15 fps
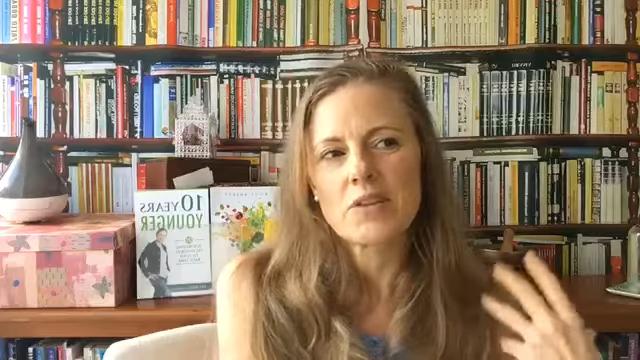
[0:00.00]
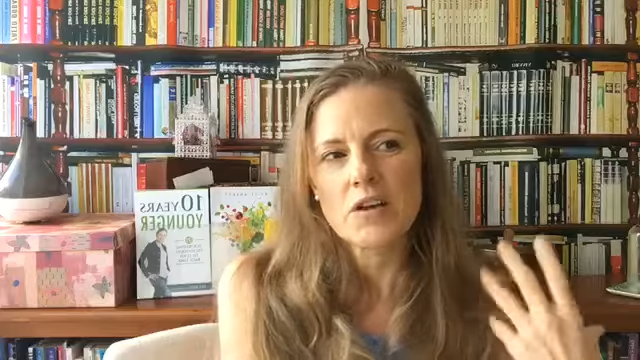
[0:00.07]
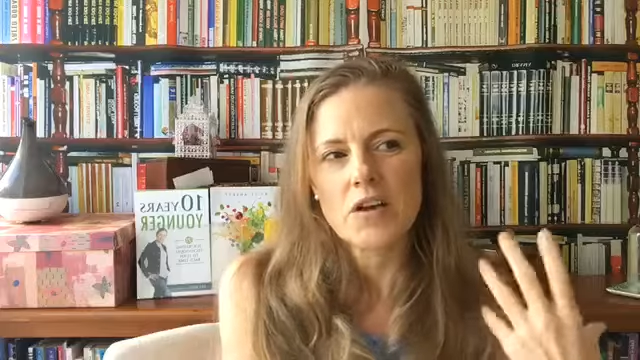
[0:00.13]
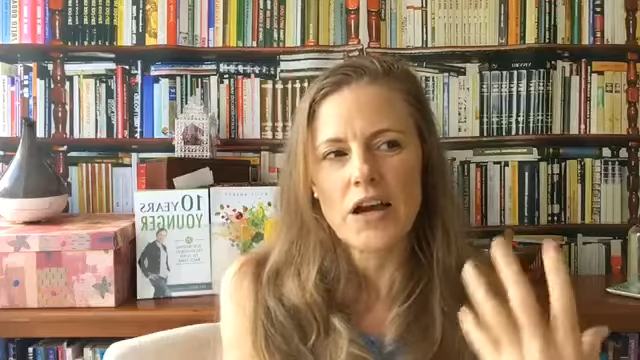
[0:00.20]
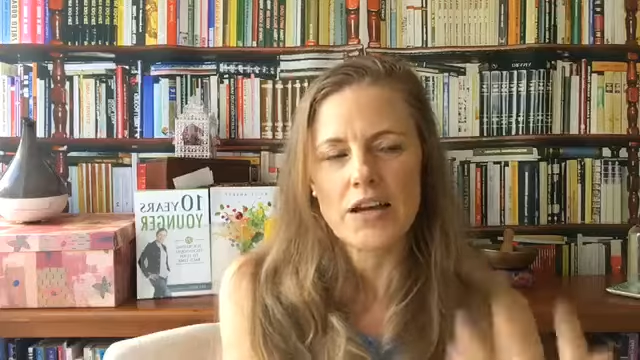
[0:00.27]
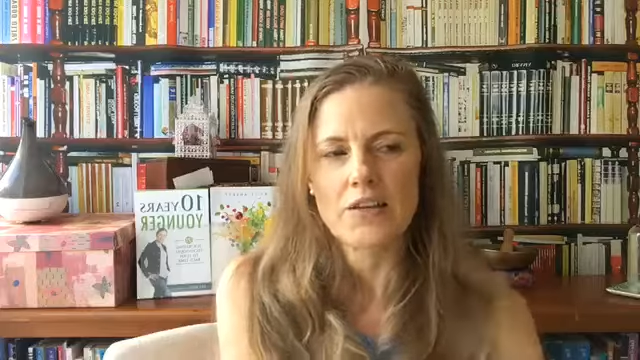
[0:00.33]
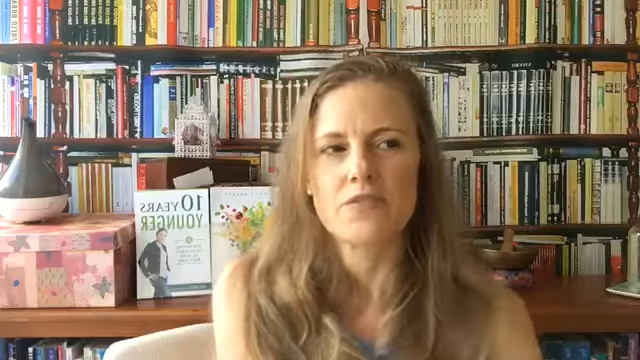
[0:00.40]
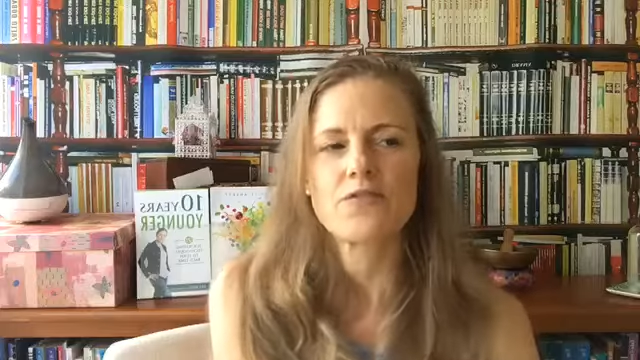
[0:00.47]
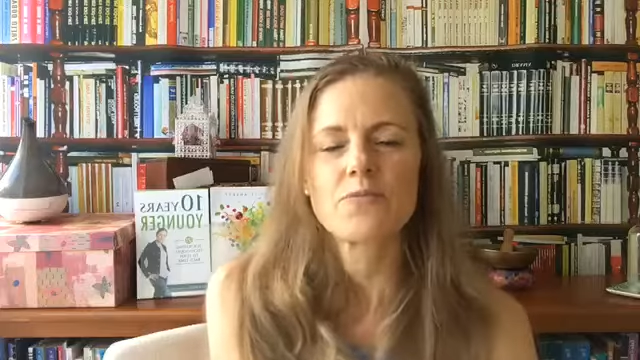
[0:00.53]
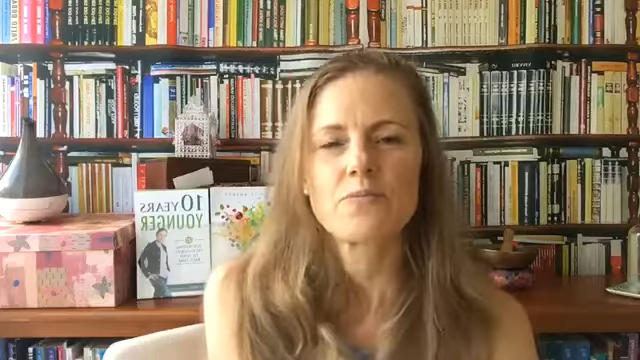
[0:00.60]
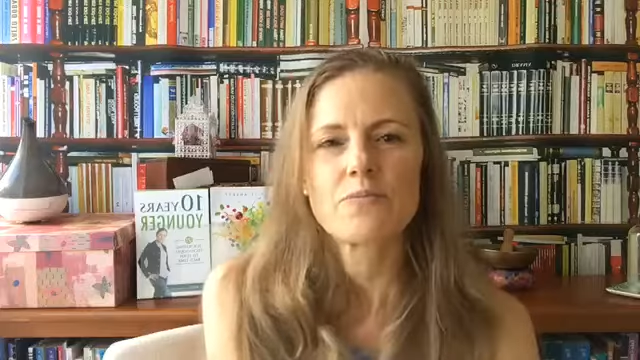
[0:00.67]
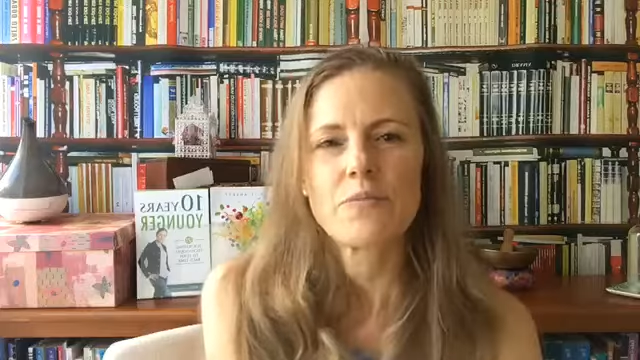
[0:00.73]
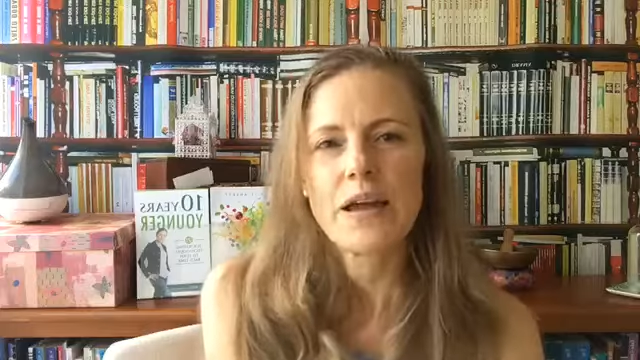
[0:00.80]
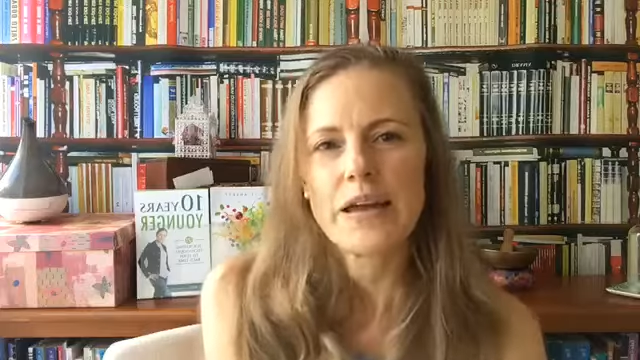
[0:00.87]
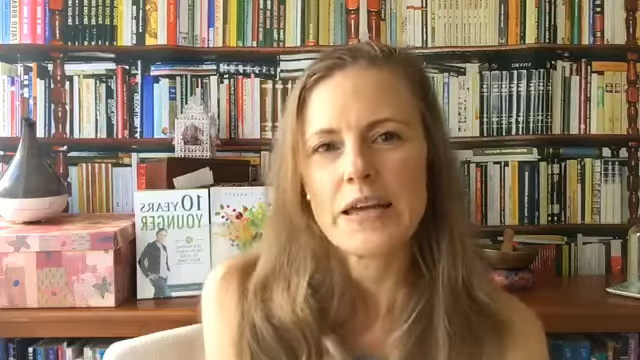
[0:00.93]
kind of
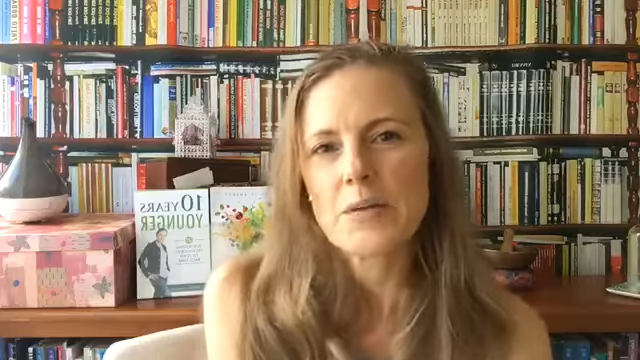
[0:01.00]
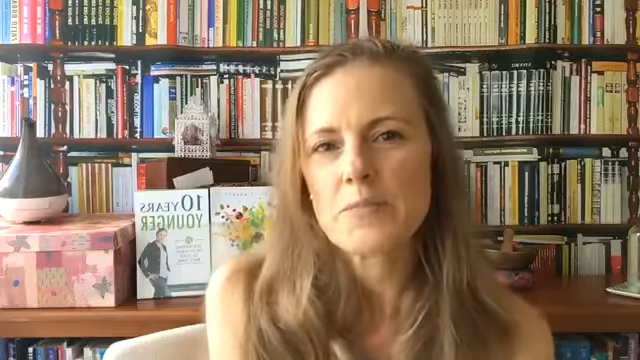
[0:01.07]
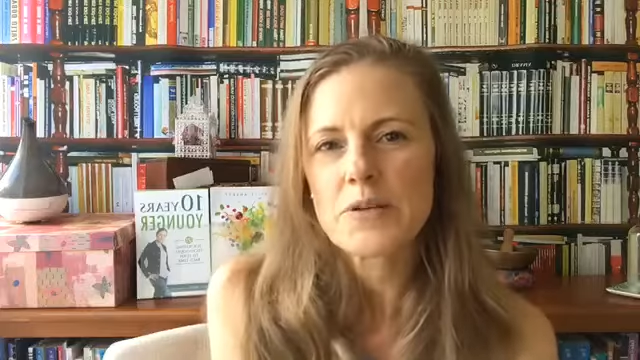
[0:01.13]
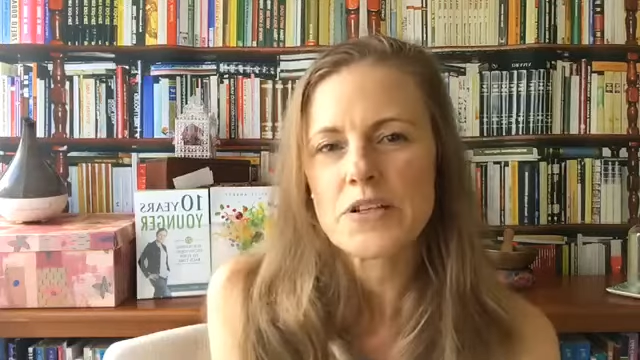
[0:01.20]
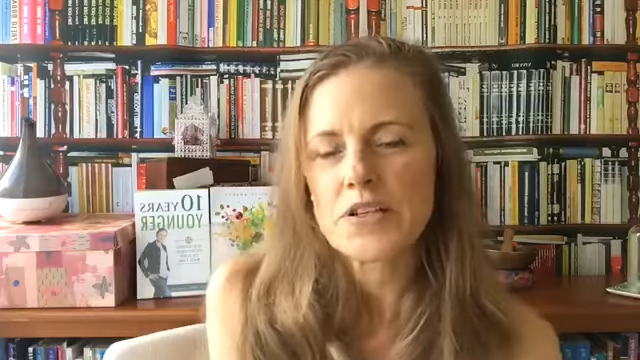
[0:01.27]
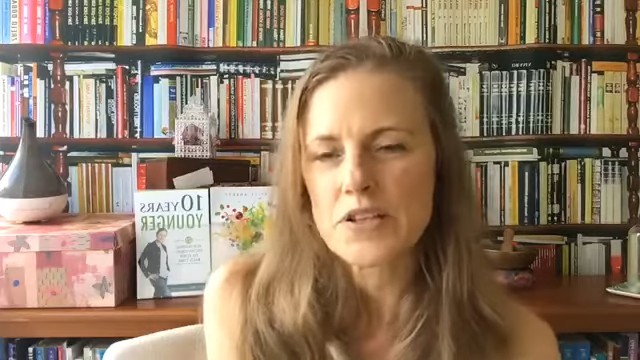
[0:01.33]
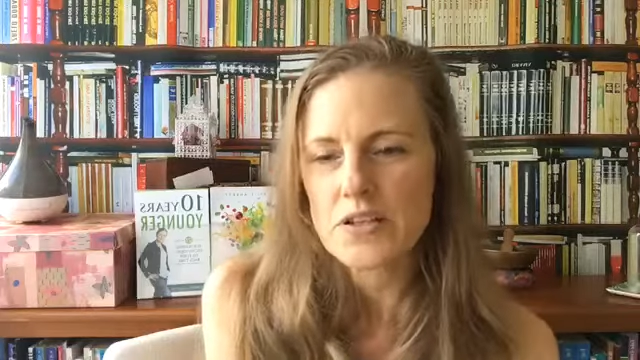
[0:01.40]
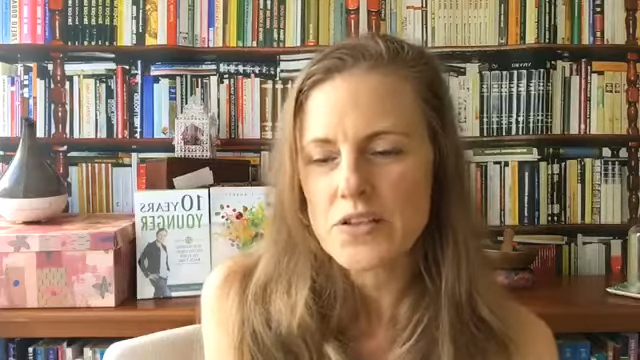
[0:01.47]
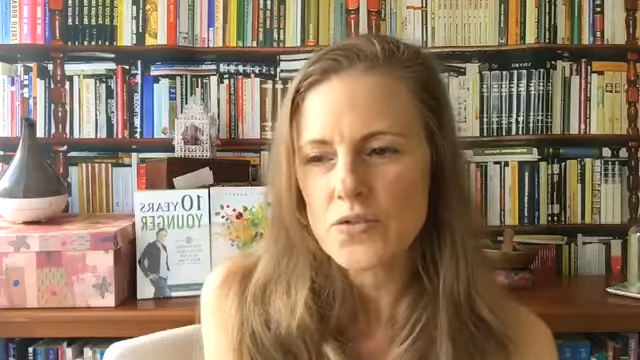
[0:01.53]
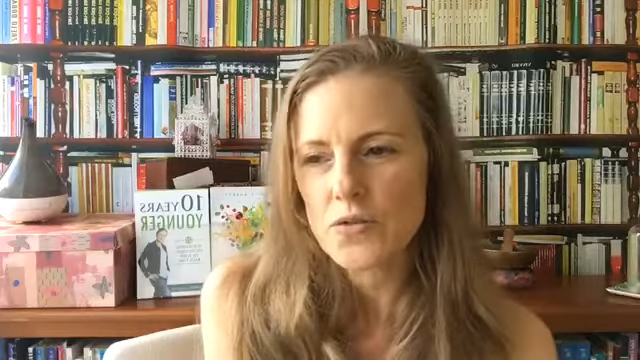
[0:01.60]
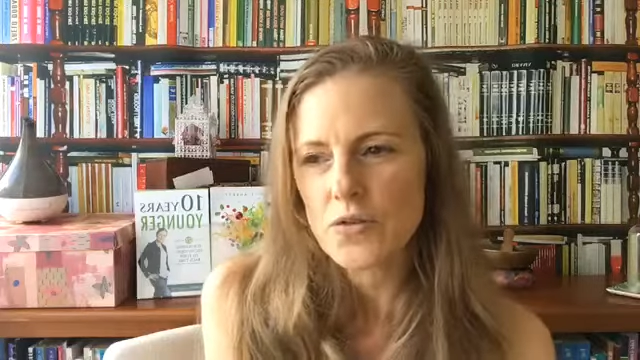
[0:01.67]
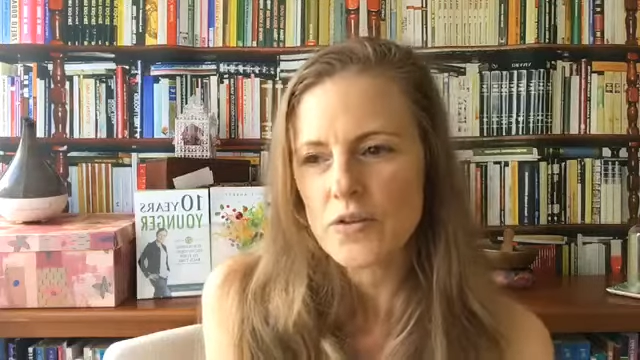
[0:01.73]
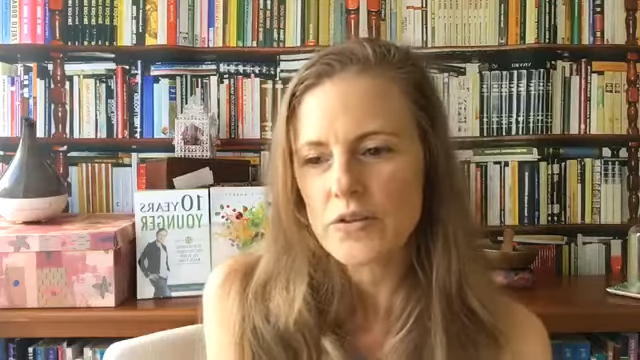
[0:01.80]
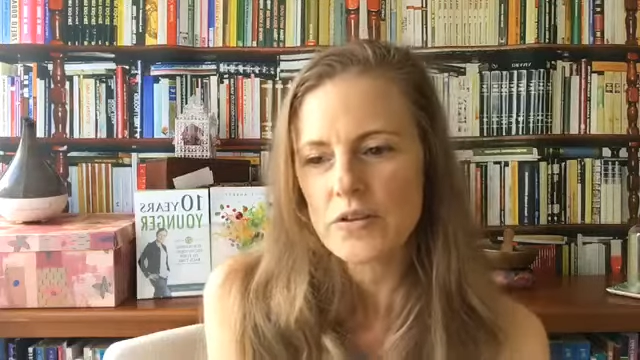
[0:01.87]
impetus or